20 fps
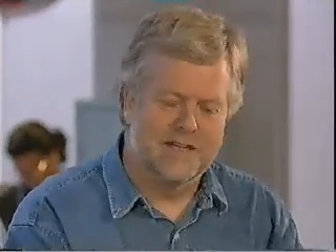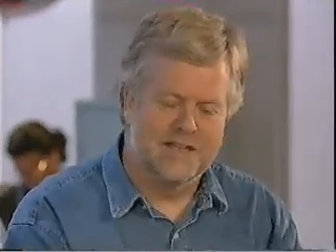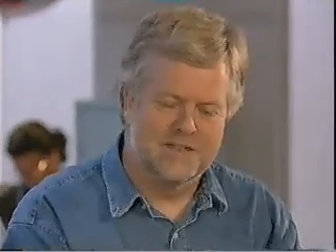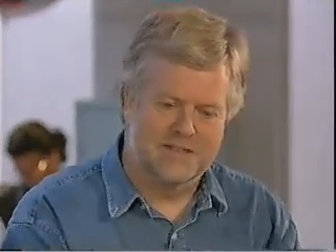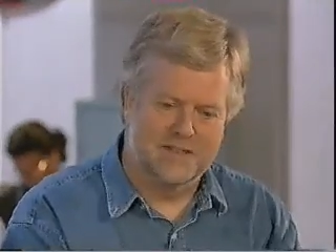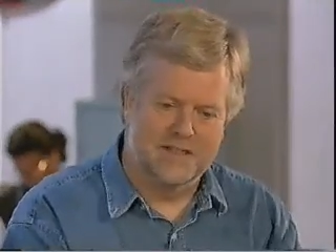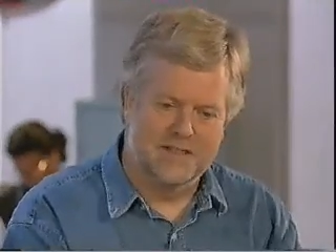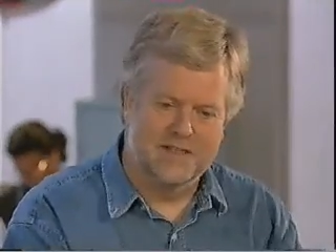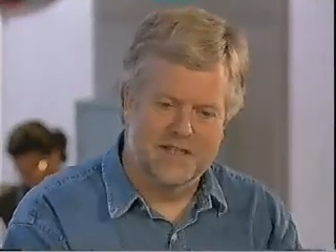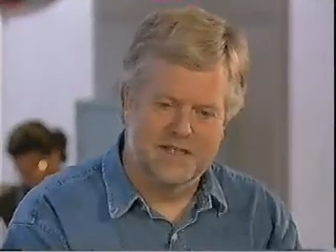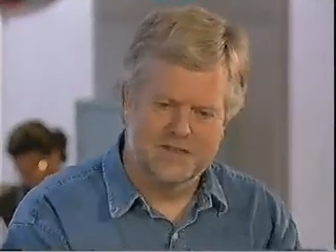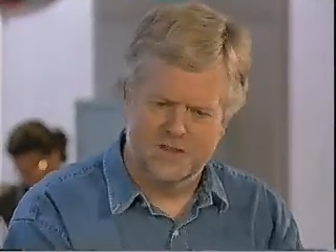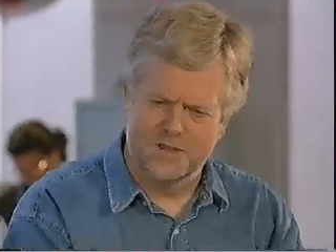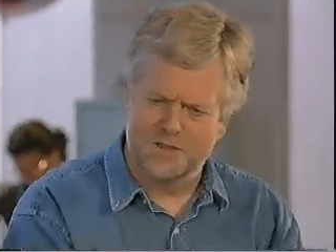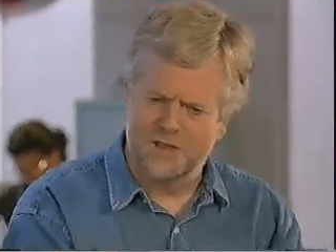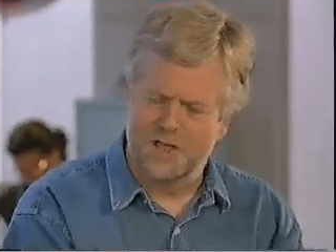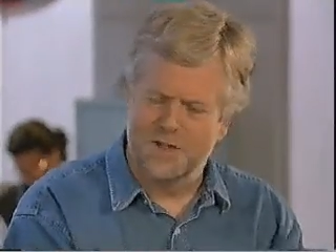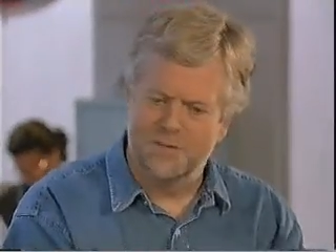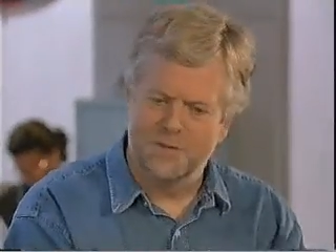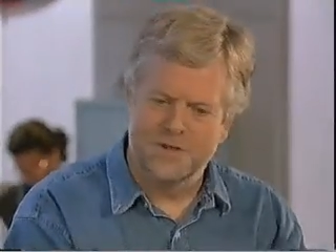that's
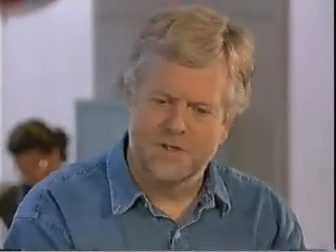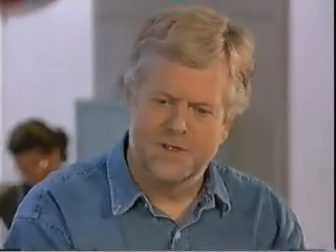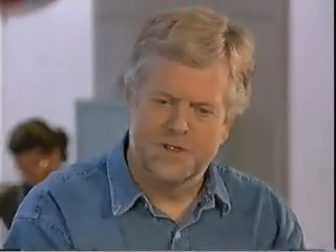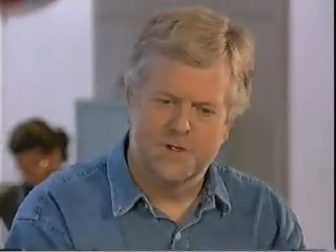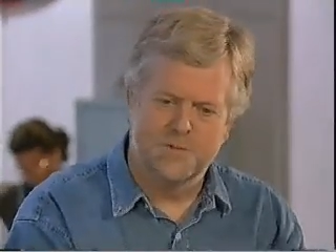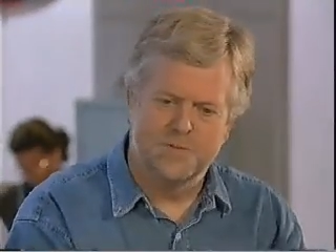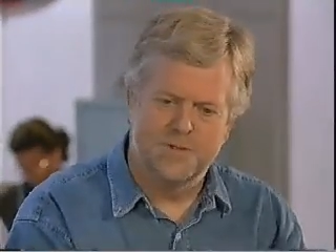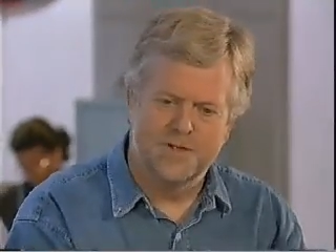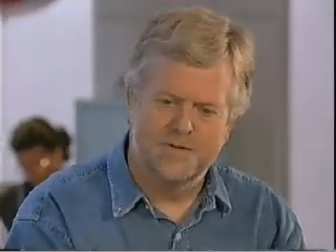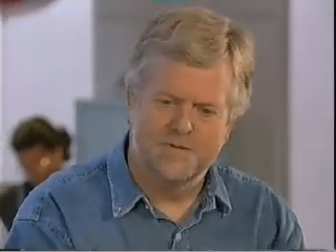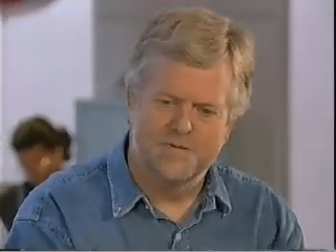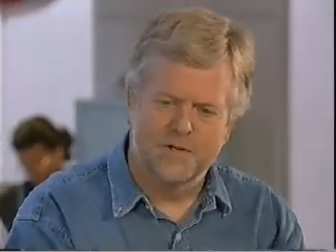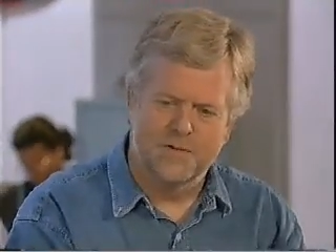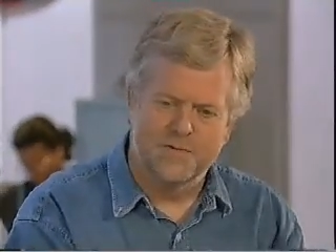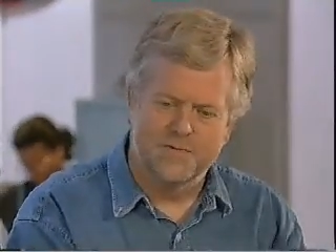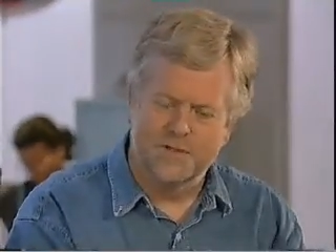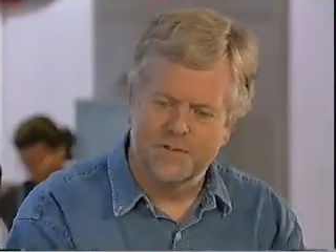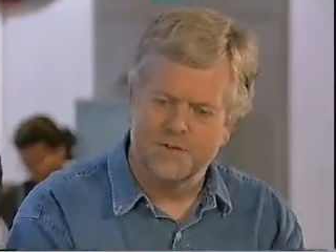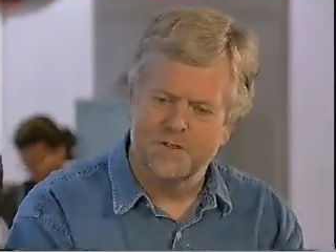the time when they should be involved.